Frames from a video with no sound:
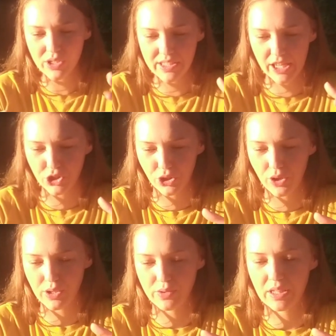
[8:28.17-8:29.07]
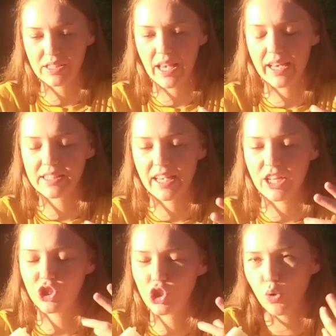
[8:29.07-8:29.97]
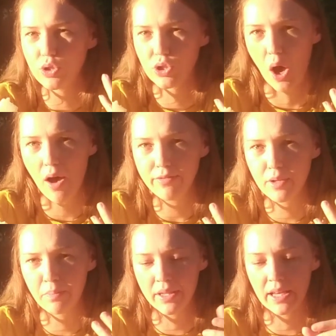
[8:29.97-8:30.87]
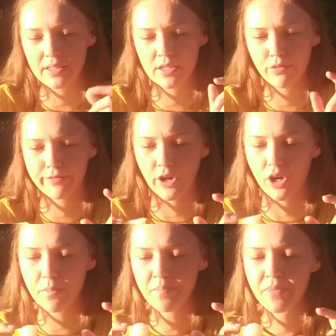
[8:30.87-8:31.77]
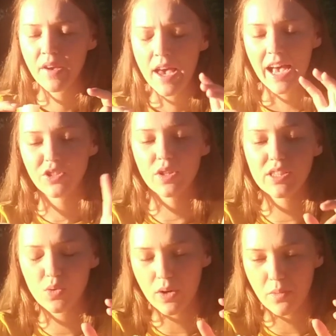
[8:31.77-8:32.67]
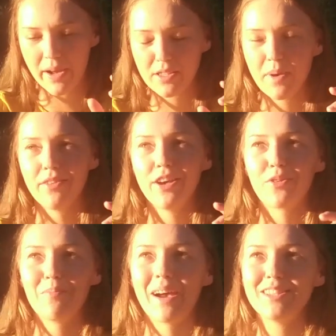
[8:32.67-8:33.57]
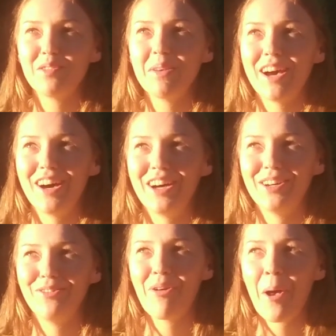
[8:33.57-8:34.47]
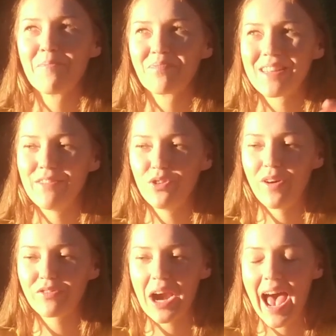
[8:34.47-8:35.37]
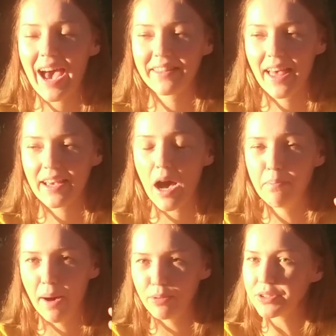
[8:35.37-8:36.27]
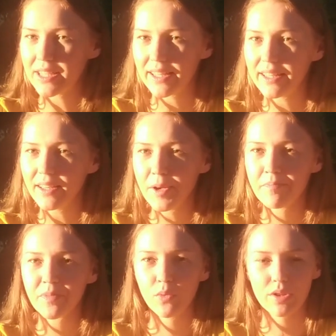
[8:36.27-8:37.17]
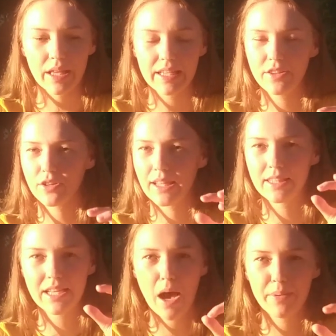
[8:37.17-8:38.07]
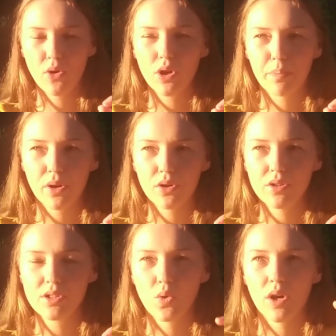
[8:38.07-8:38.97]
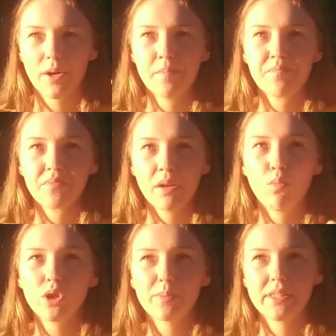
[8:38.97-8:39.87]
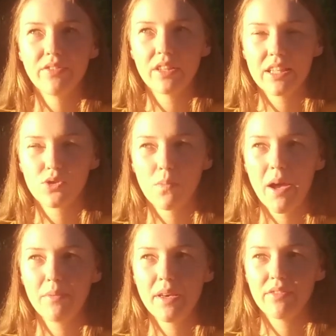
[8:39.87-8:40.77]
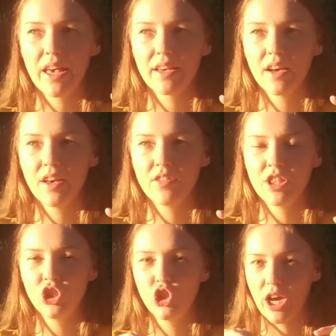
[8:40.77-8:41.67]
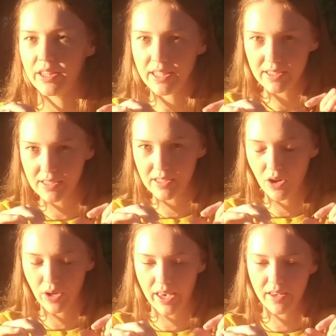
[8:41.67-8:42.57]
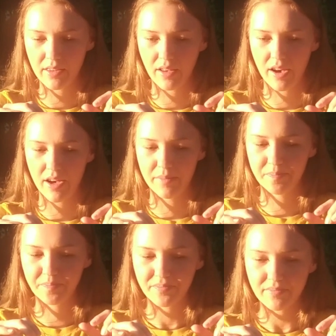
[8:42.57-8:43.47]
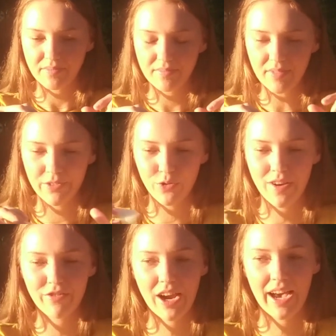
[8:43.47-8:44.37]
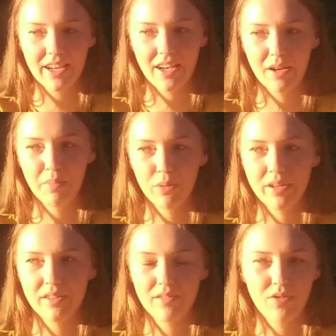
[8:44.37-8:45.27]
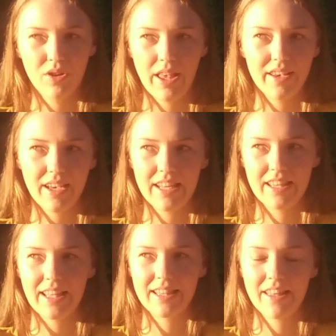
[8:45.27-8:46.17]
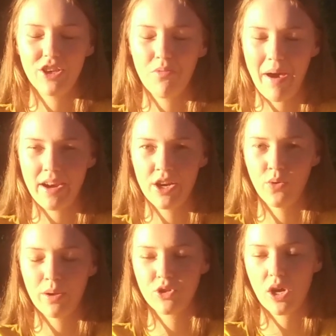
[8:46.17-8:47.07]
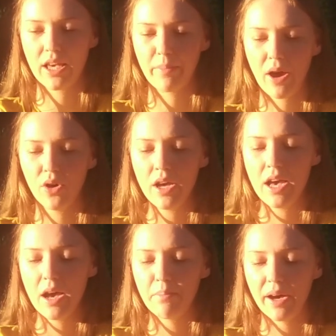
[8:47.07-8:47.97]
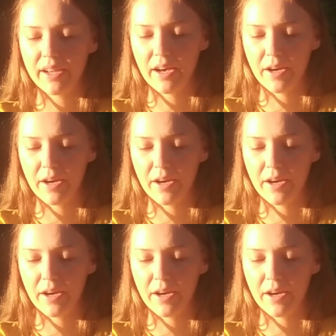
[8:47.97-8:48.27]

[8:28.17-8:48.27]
as the texture goes, I was gonna say it's so soft, but yet still firm. And so this is what it reminds me of. It reminds me of if you've ever had like a bubble tea with like either like the tapioca pearls, or more specifically, it's reminding me of like the jellies. Okay, if you've never had a boba or like anything like that, then you might not know what I'm talking about. But